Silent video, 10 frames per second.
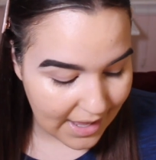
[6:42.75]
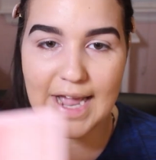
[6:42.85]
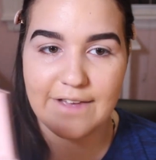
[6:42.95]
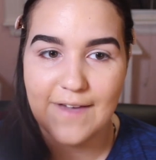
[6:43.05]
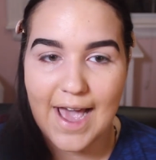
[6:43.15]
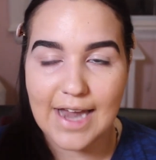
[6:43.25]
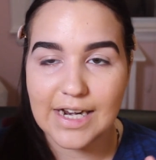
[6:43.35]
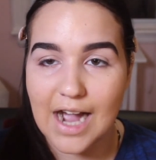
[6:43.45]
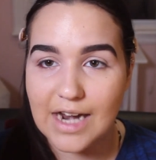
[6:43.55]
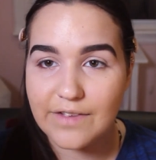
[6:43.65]
I've had
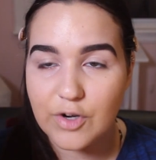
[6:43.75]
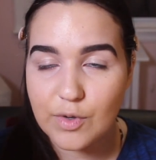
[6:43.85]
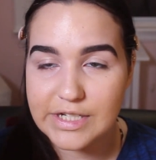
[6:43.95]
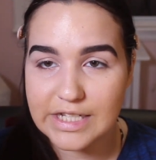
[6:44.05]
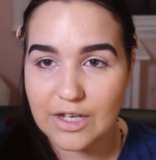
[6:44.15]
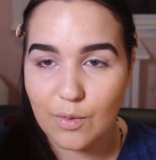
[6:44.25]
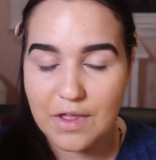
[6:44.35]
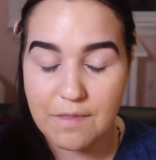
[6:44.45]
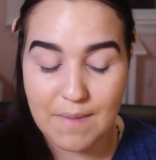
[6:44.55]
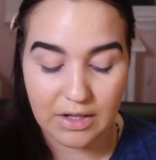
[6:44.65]
kind of an ordeal
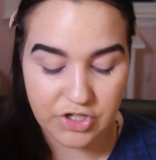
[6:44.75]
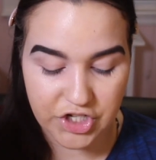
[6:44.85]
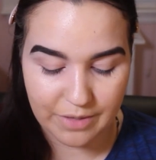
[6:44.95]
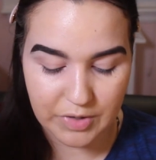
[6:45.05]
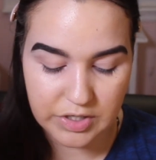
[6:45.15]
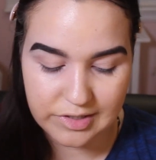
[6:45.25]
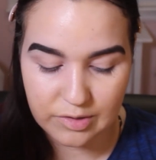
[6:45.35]
with Melt Shimmers,